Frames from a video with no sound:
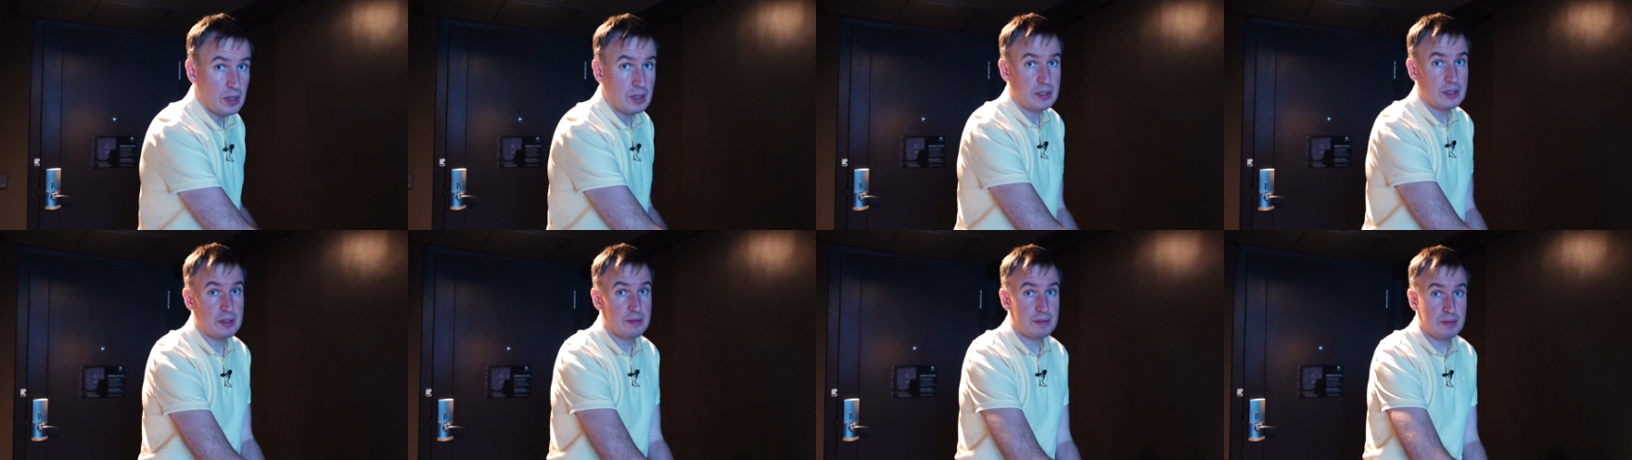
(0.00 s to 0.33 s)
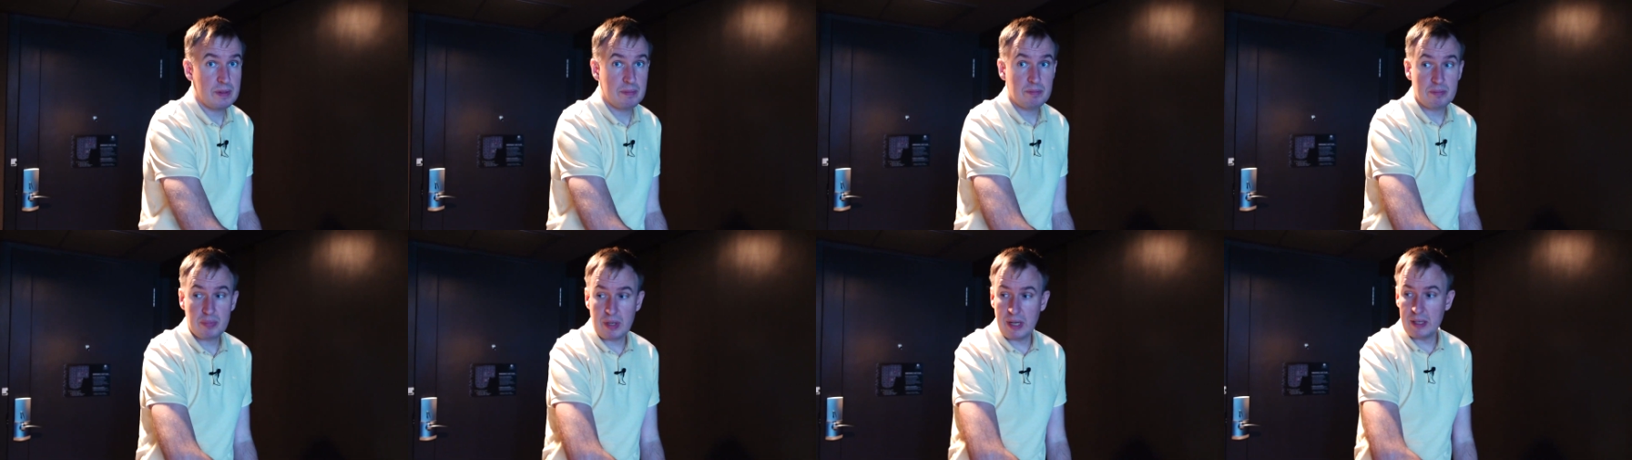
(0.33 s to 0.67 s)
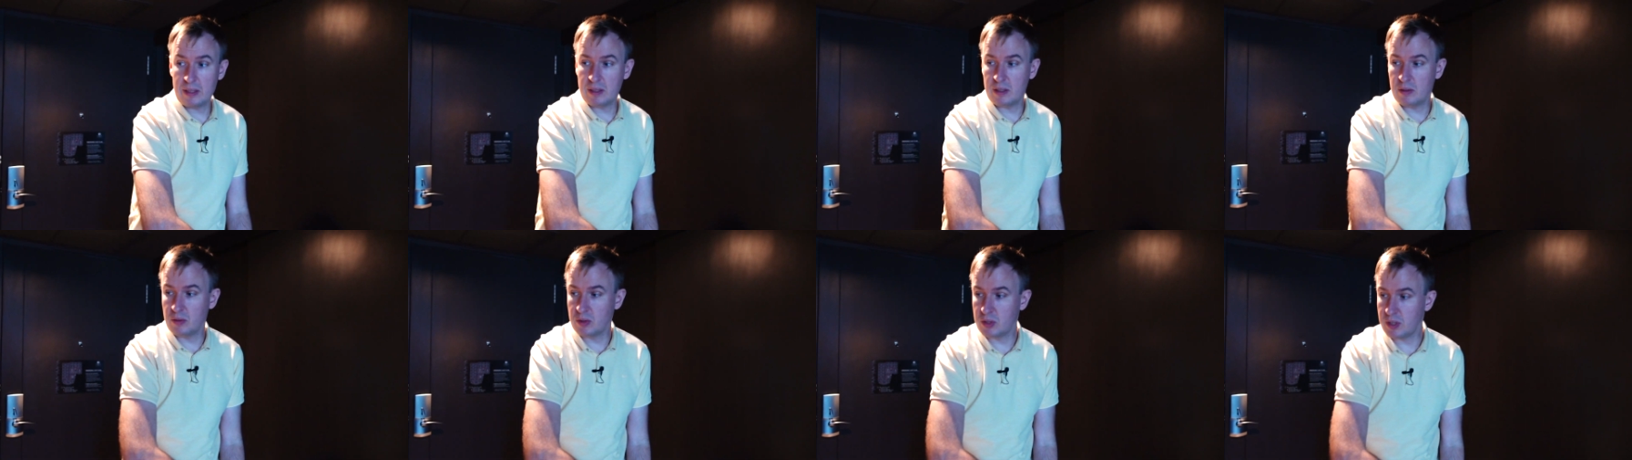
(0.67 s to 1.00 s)
different
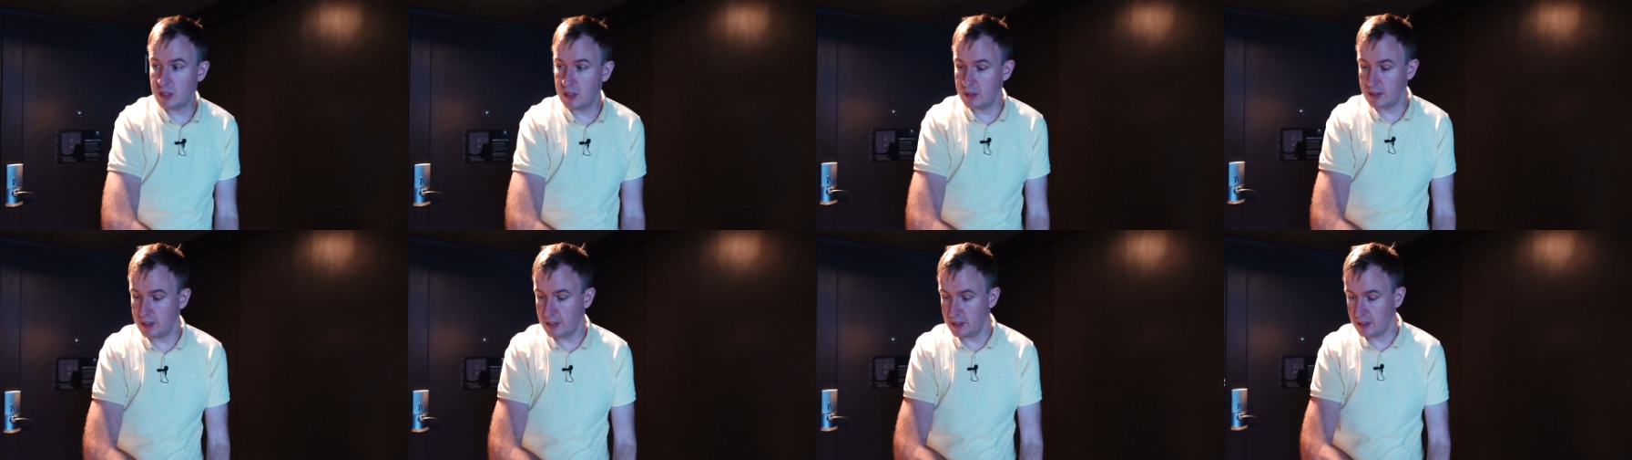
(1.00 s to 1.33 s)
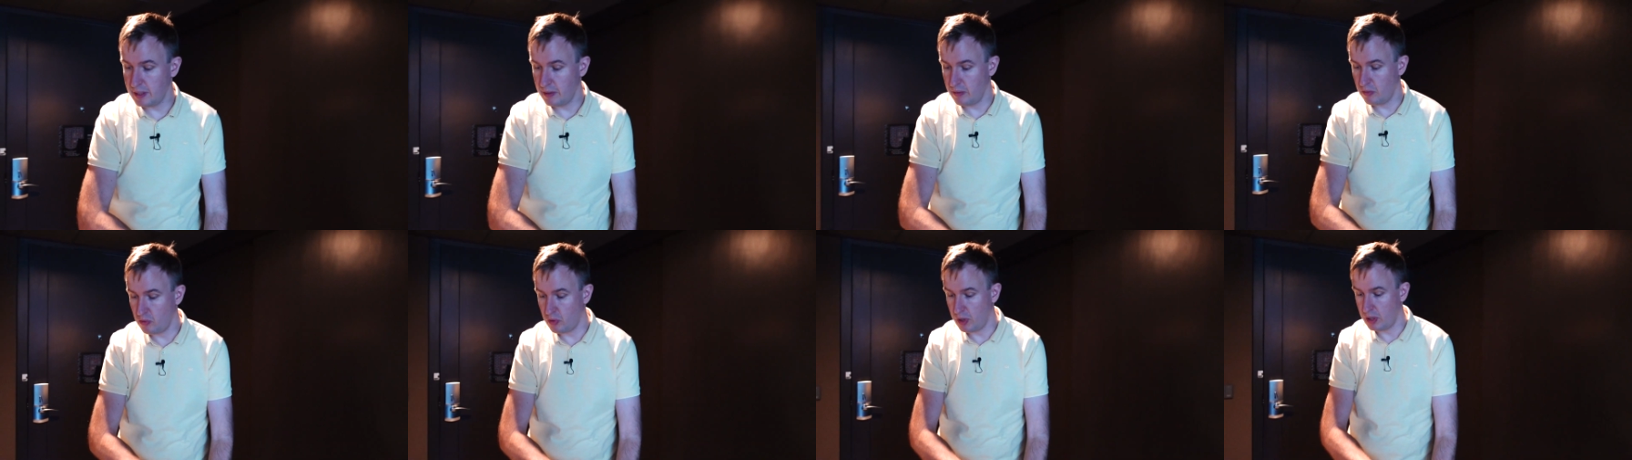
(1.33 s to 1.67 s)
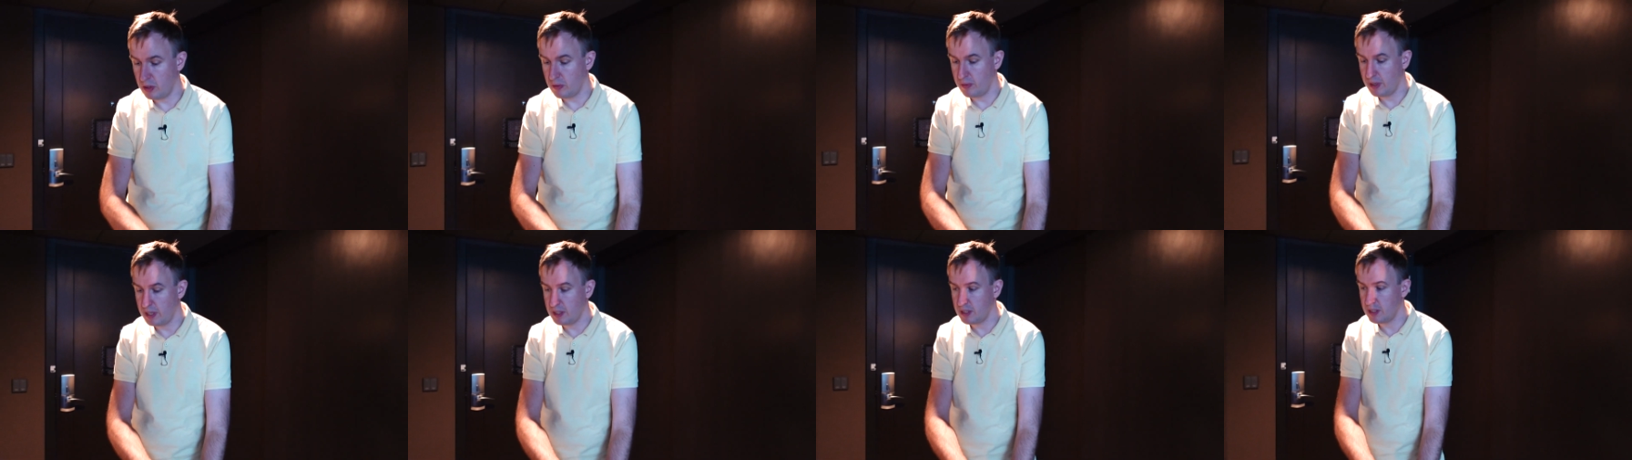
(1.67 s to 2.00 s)
brand hotel, and then they
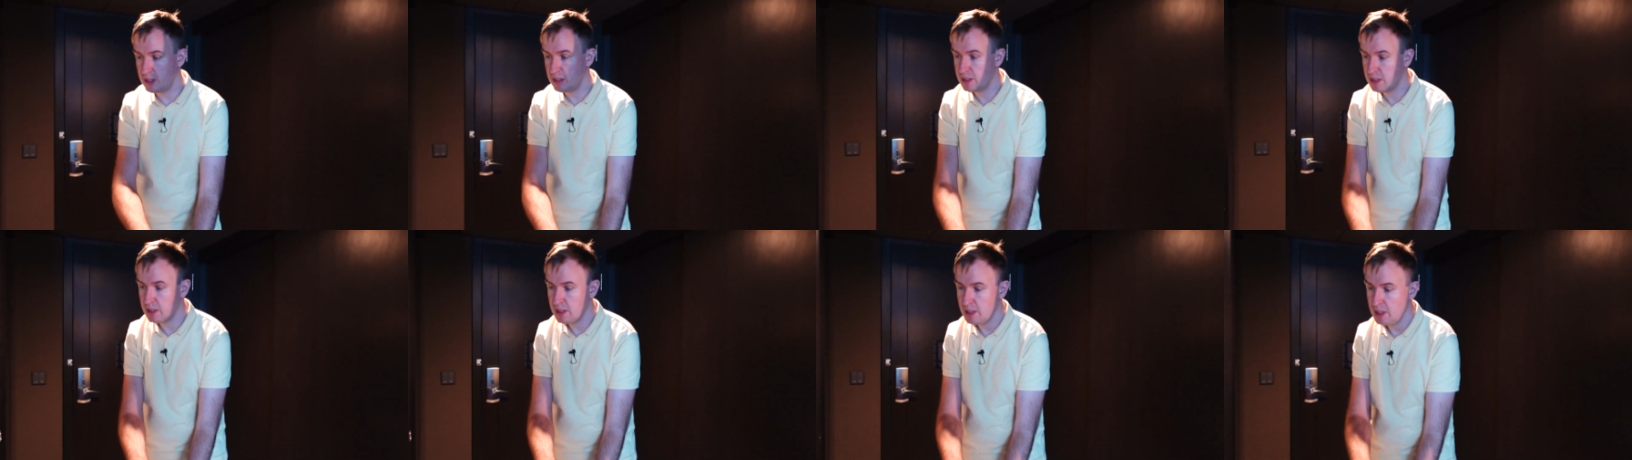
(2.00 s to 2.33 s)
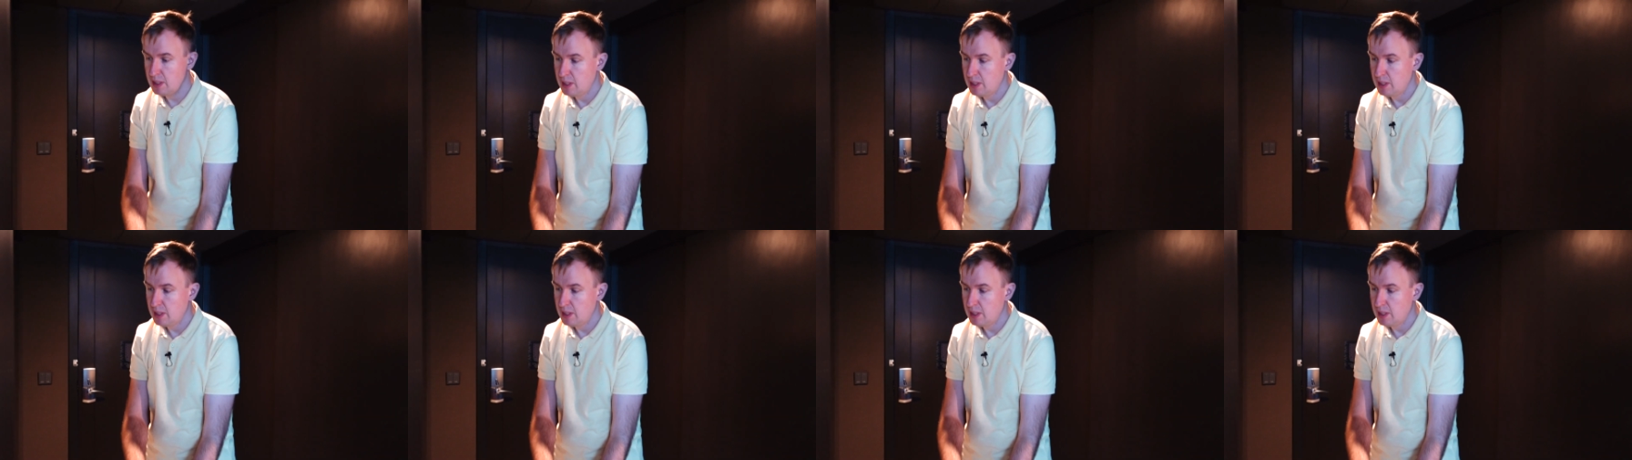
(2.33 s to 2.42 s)
renovated